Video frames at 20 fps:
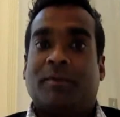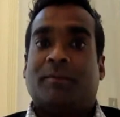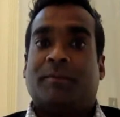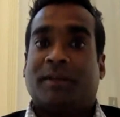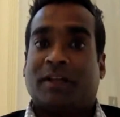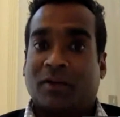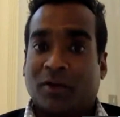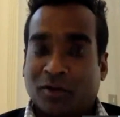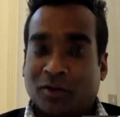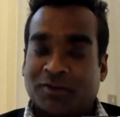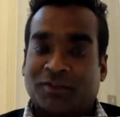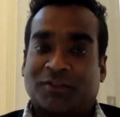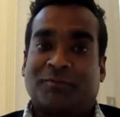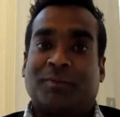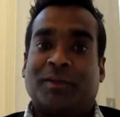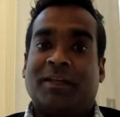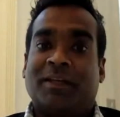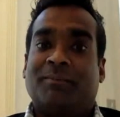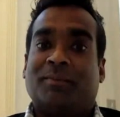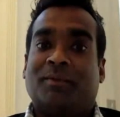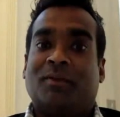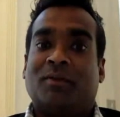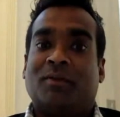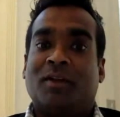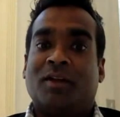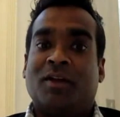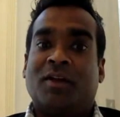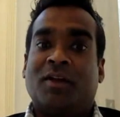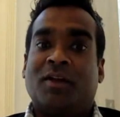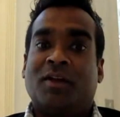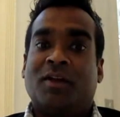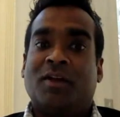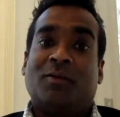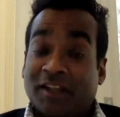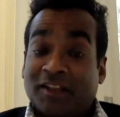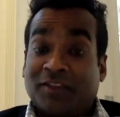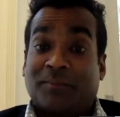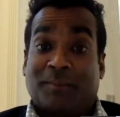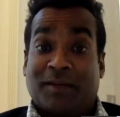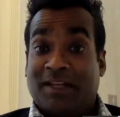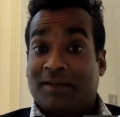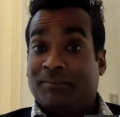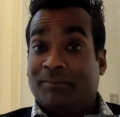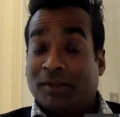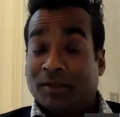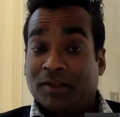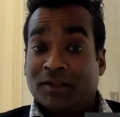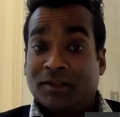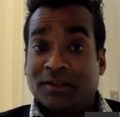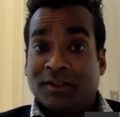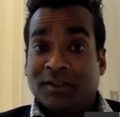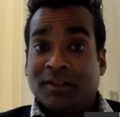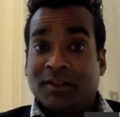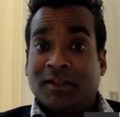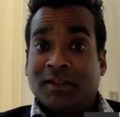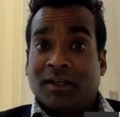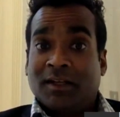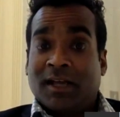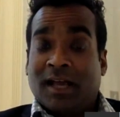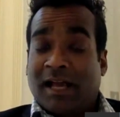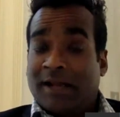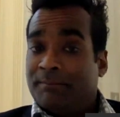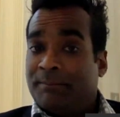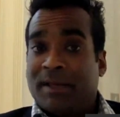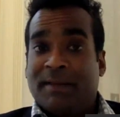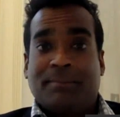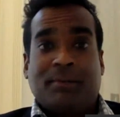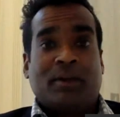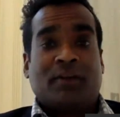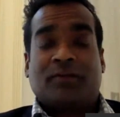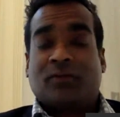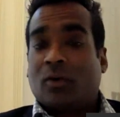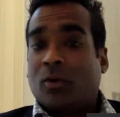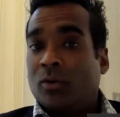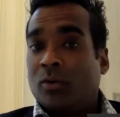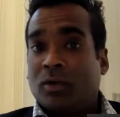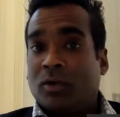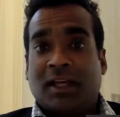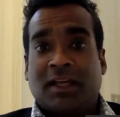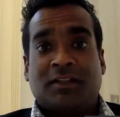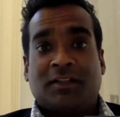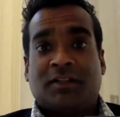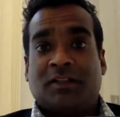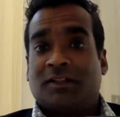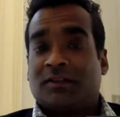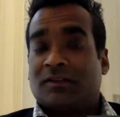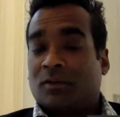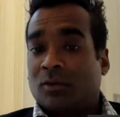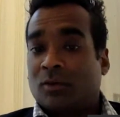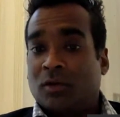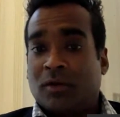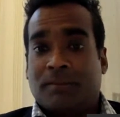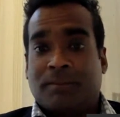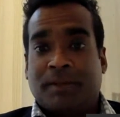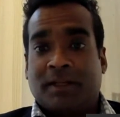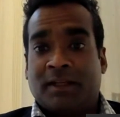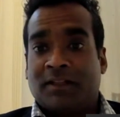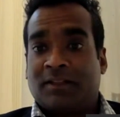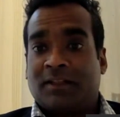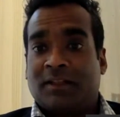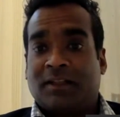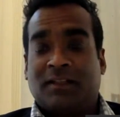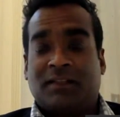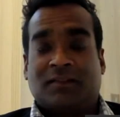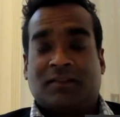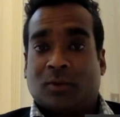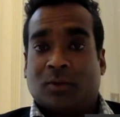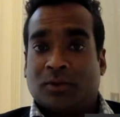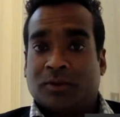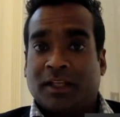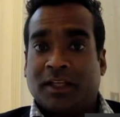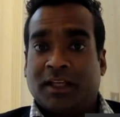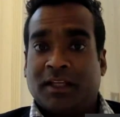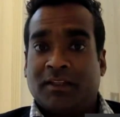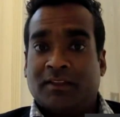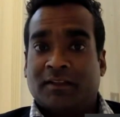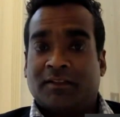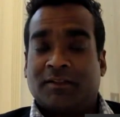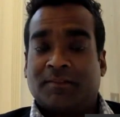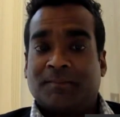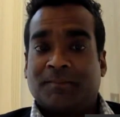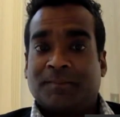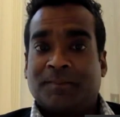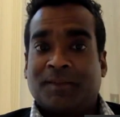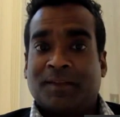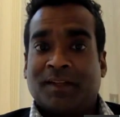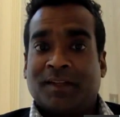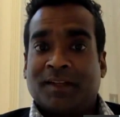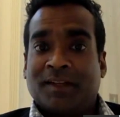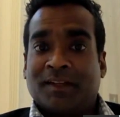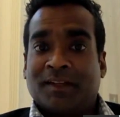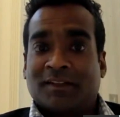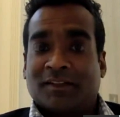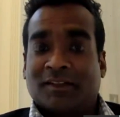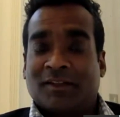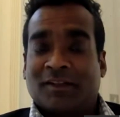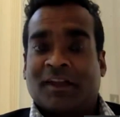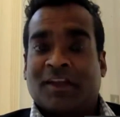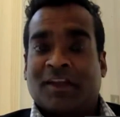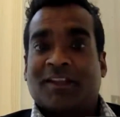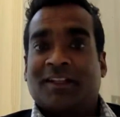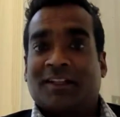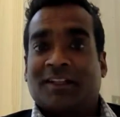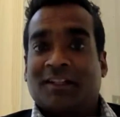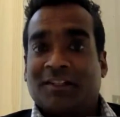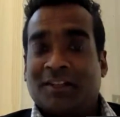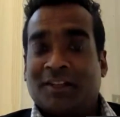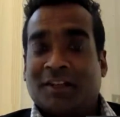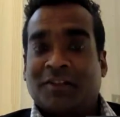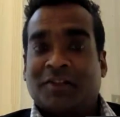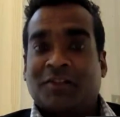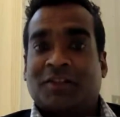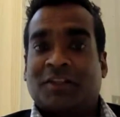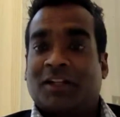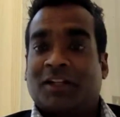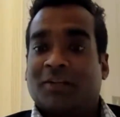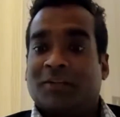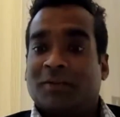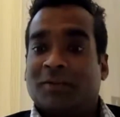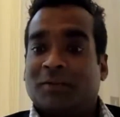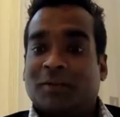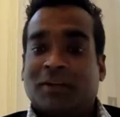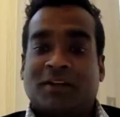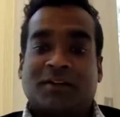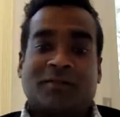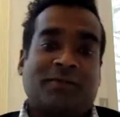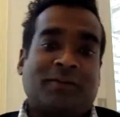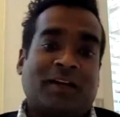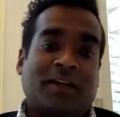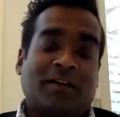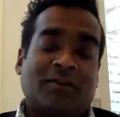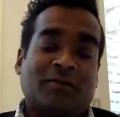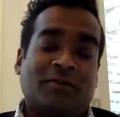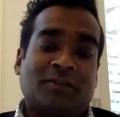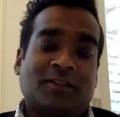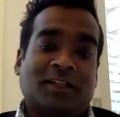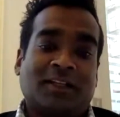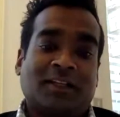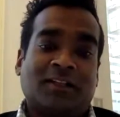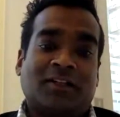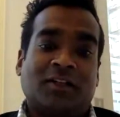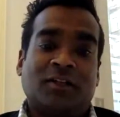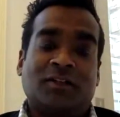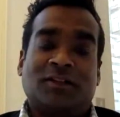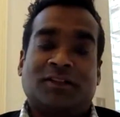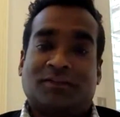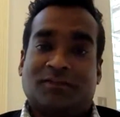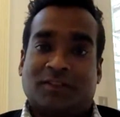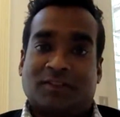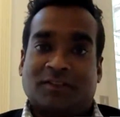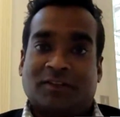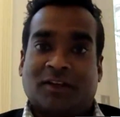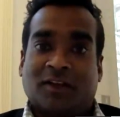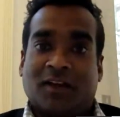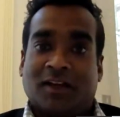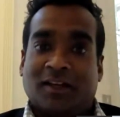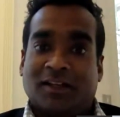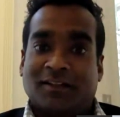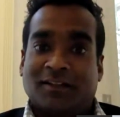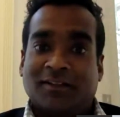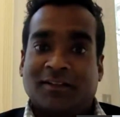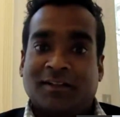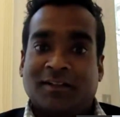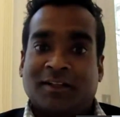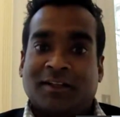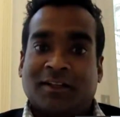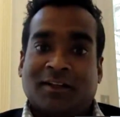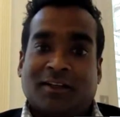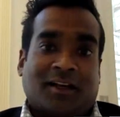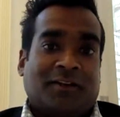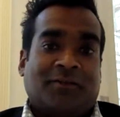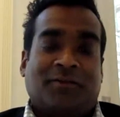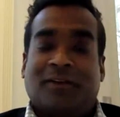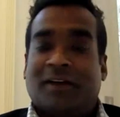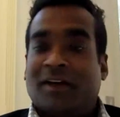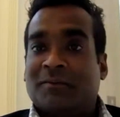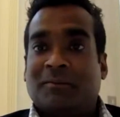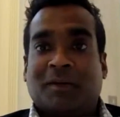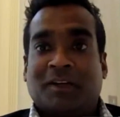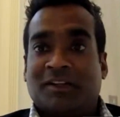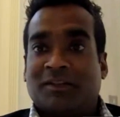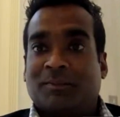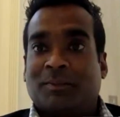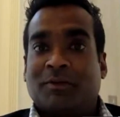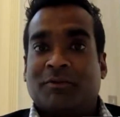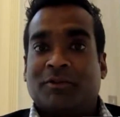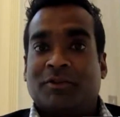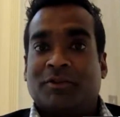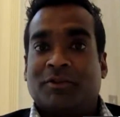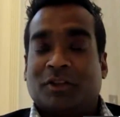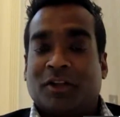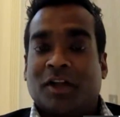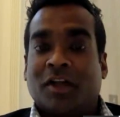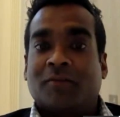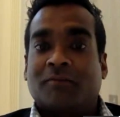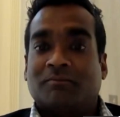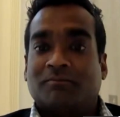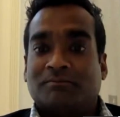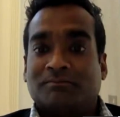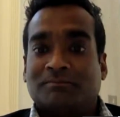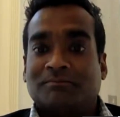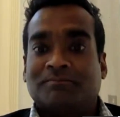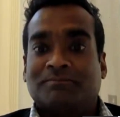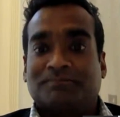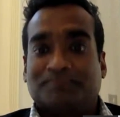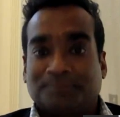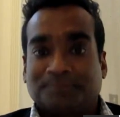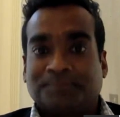people, because of people, with people, and people of all ages, all abilities, all needs. So that, in a nutshell, was when I found inclusive design, I found my spiritual home.